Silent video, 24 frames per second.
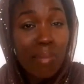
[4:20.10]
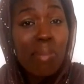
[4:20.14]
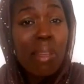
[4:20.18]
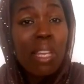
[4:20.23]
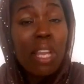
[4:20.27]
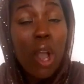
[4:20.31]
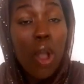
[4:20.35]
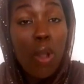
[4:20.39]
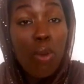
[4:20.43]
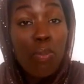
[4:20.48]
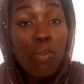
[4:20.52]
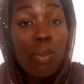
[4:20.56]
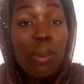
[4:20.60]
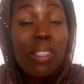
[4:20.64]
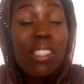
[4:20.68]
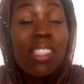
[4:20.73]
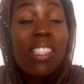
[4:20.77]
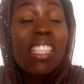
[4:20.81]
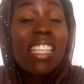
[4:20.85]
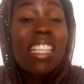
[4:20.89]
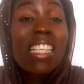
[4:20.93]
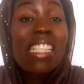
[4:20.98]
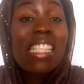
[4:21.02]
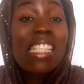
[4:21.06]
be
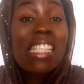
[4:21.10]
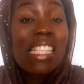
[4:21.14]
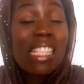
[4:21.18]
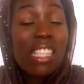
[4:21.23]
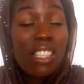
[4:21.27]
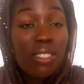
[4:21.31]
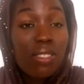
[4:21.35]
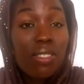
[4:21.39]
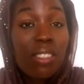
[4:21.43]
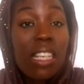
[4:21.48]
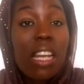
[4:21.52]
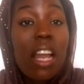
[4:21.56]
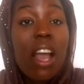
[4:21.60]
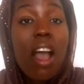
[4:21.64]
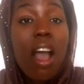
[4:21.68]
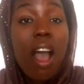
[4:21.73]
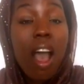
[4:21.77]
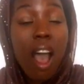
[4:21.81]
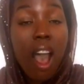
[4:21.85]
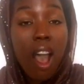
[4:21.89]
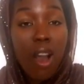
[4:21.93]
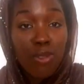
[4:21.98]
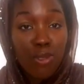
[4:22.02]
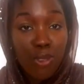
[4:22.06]
open to considering
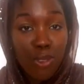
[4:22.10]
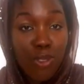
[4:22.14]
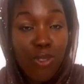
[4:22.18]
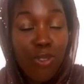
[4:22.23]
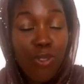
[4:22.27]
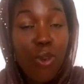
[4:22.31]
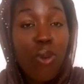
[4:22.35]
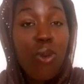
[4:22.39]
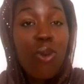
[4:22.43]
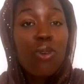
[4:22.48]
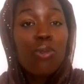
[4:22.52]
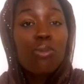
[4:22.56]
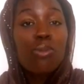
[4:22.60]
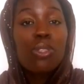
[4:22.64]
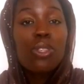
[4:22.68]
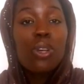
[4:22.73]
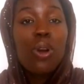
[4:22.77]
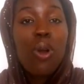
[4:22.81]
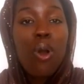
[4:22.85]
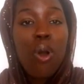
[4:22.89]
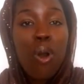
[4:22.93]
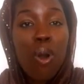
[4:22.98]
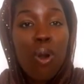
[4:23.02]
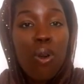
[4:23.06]
other forms
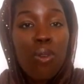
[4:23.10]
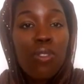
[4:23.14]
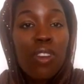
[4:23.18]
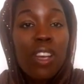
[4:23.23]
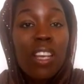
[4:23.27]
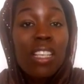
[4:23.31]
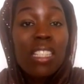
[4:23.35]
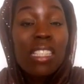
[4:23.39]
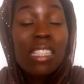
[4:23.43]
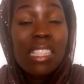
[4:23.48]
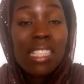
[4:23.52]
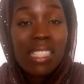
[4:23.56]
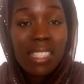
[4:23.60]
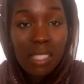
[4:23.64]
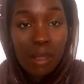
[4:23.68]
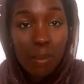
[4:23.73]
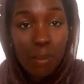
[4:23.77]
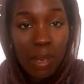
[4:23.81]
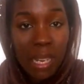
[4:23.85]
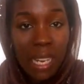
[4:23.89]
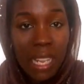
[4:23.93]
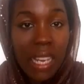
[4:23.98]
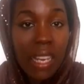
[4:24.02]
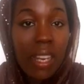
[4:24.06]
of
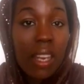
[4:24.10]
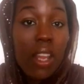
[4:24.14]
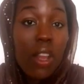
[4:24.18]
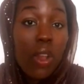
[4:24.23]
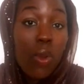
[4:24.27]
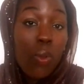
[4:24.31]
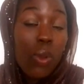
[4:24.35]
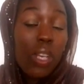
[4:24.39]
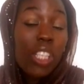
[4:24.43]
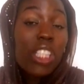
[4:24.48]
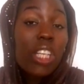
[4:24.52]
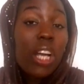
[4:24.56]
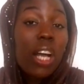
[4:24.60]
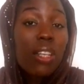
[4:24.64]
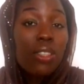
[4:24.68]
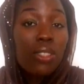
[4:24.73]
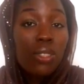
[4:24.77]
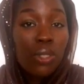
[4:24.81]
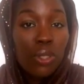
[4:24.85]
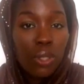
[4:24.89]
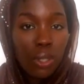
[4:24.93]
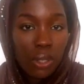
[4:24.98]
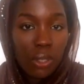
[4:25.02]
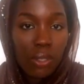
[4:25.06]
discipline which are
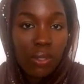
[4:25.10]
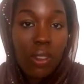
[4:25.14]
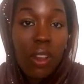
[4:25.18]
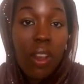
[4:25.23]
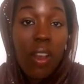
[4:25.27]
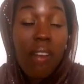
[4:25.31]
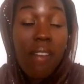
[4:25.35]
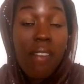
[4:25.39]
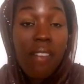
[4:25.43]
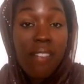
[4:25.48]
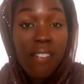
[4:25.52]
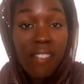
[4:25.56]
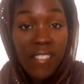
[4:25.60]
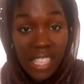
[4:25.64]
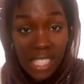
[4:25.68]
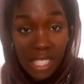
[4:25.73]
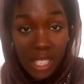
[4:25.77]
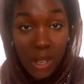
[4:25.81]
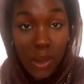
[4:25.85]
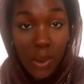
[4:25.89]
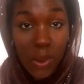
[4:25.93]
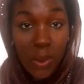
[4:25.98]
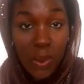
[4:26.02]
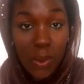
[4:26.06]

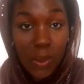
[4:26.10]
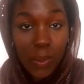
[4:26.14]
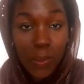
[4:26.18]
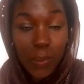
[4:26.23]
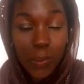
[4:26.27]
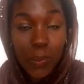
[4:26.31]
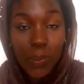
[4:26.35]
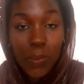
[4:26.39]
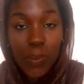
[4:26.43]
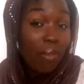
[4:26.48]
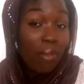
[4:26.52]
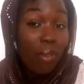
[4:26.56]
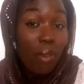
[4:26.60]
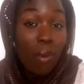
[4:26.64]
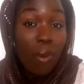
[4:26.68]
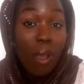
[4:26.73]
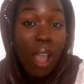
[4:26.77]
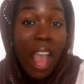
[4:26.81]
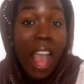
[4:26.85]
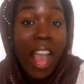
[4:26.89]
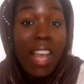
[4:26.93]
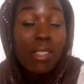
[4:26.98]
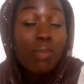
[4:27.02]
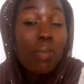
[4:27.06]
non-physical.
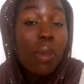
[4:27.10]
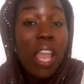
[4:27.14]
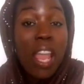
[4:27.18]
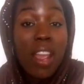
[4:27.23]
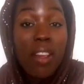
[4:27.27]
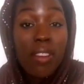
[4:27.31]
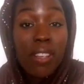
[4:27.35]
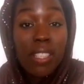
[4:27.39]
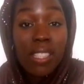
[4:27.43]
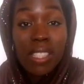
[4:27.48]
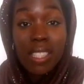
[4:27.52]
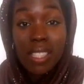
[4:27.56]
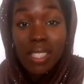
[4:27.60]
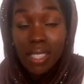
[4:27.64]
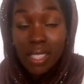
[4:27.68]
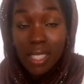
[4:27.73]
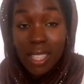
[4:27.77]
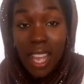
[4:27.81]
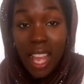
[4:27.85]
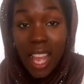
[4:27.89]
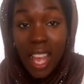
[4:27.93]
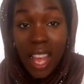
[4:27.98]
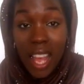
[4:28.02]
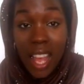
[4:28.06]
As parents,
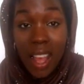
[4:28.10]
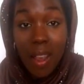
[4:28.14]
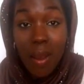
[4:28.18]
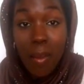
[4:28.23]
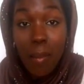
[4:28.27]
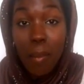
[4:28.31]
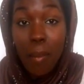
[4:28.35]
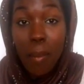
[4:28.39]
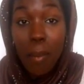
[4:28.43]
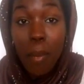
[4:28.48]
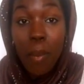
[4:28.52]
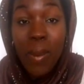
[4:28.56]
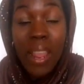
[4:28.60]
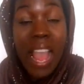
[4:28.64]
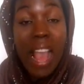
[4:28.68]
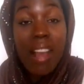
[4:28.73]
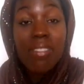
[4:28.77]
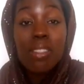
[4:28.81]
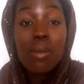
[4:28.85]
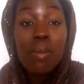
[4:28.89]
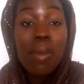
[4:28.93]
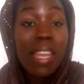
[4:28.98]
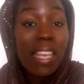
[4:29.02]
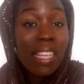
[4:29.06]
we
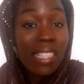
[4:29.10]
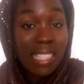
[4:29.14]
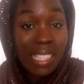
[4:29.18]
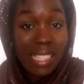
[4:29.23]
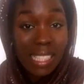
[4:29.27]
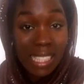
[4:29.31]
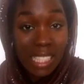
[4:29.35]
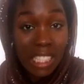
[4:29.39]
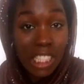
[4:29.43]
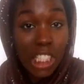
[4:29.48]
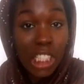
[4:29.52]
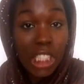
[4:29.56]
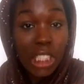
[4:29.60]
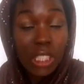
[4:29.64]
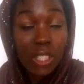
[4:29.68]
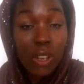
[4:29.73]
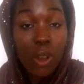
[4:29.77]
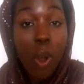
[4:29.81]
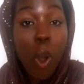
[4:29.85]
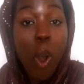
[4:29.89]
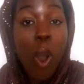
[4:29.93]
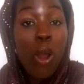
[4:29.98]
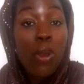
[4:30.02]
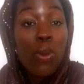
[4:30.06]
have to make a decision
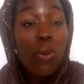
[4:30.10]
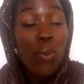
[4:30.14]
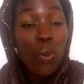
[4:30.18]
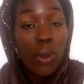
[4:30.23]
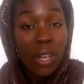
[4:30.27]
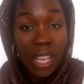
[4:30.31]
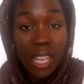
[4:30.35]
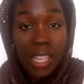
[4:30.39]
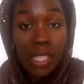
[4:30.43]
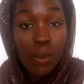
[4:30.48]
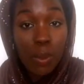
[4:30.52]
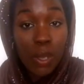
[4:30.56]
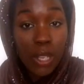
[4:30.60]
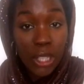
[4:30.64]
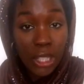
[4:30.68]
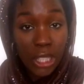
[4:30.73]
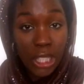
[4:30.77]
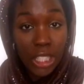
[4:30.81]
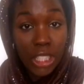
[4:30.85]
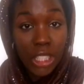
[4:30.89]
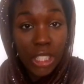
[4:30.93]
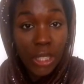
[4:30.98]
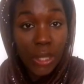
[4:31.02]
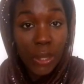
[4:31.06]
on what it is we're
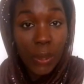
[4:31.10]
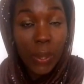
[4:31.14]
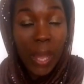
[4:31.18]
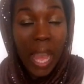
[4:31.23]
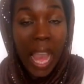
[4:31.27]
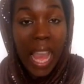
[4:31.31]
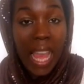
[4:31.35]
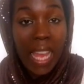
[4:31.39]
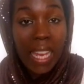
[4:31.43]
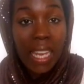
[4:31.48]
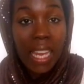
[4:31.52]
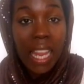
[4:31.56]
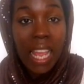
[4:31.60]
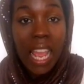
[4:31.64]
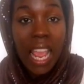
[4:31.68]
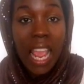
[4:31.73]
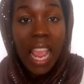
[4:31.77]
going to do, and